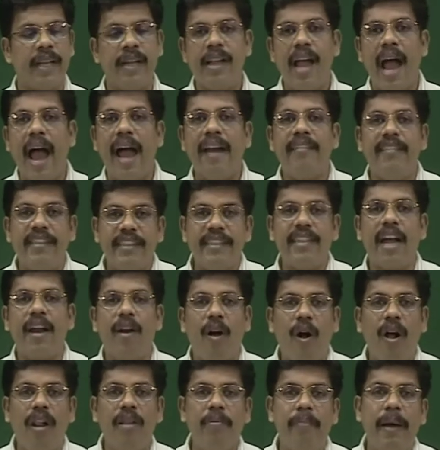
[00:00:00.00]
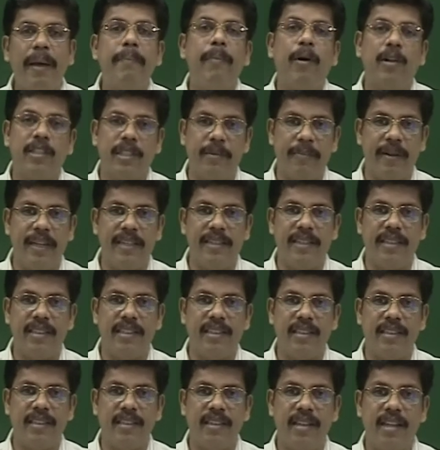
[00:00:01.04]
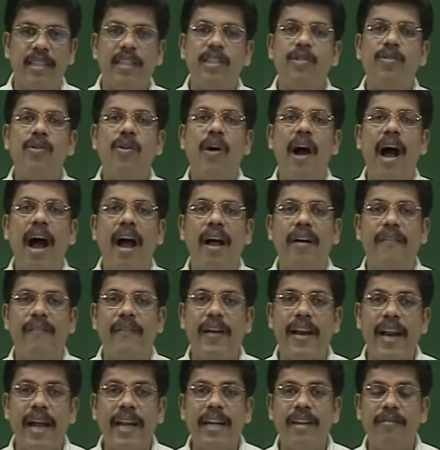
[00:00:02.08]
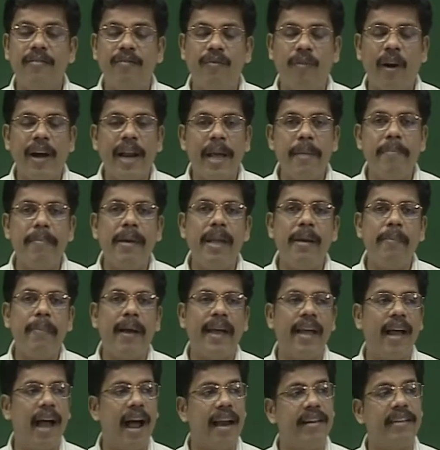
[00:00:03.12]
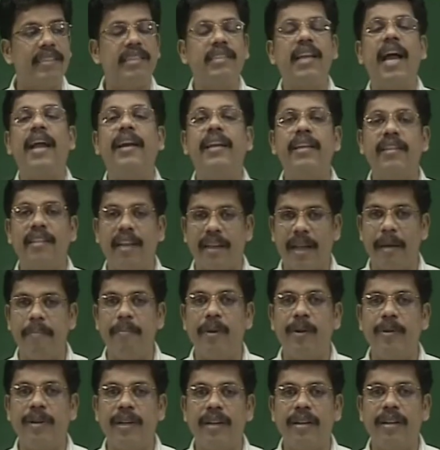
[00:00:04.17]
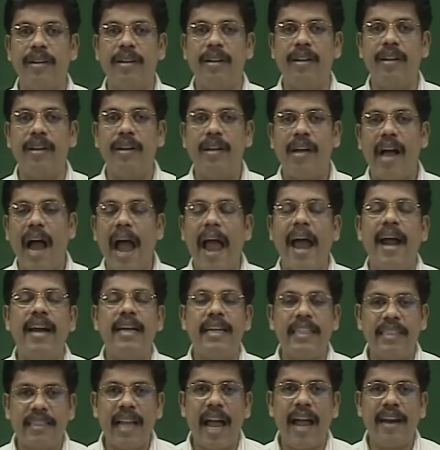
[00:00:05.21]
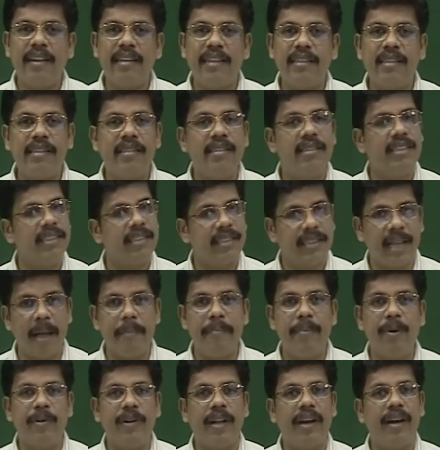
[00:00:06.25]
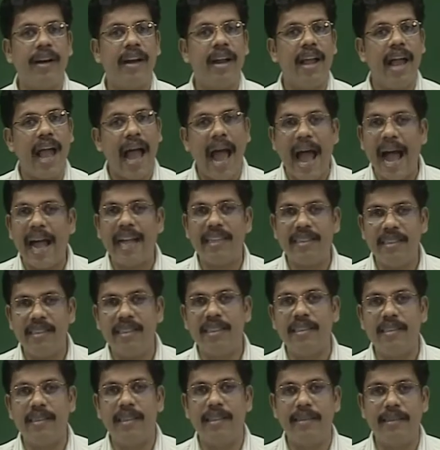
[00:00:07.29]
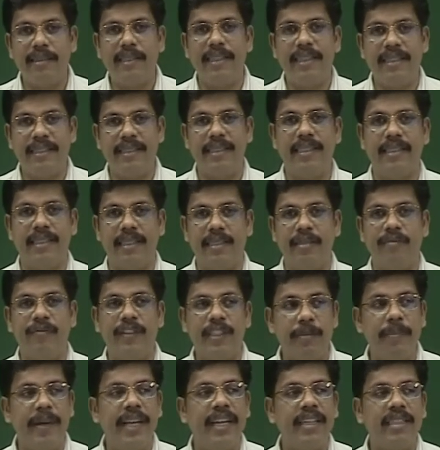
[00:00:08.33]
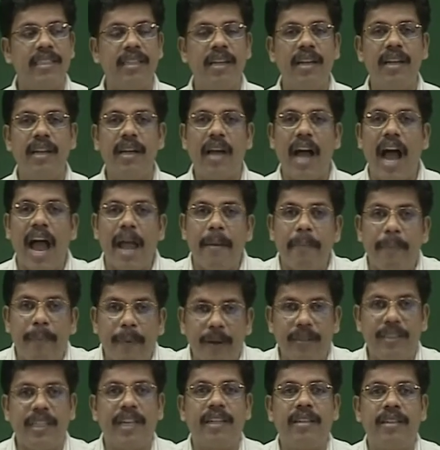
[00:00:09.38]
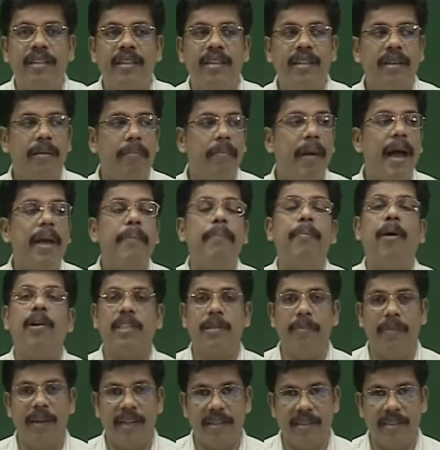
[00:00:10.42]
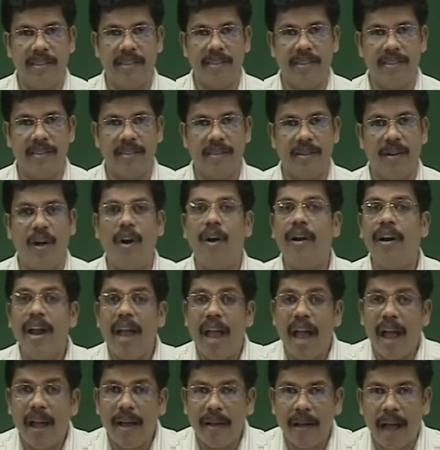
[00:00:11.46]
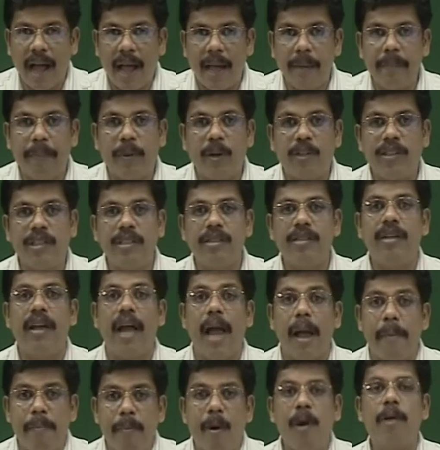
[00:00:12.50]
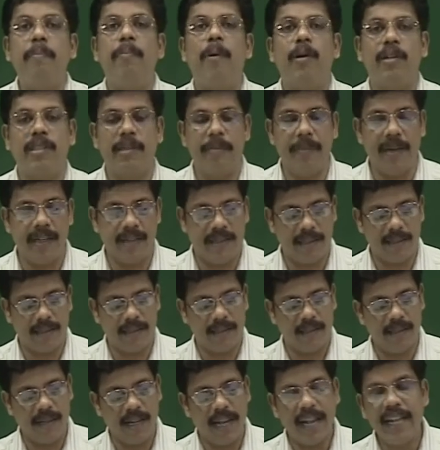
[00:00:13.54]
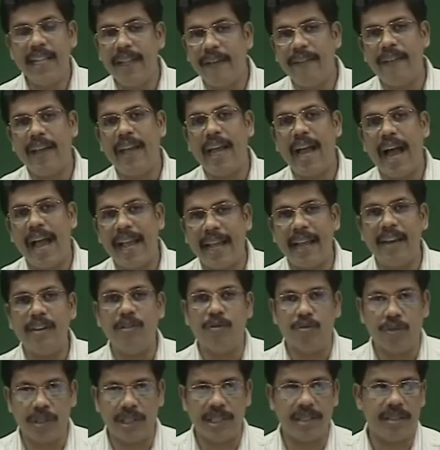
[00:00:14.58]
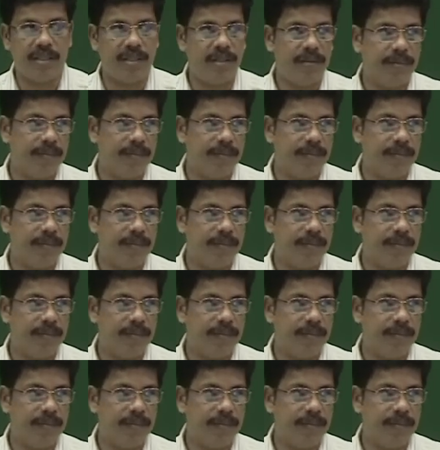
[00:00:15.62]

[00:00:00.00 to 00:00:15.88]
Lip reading: and these are all my possibilities. So when I, what I mean by understanding the computer, I understand this computer as this, which means I project my possibilities, or I project upon possibilities in the way I can use it.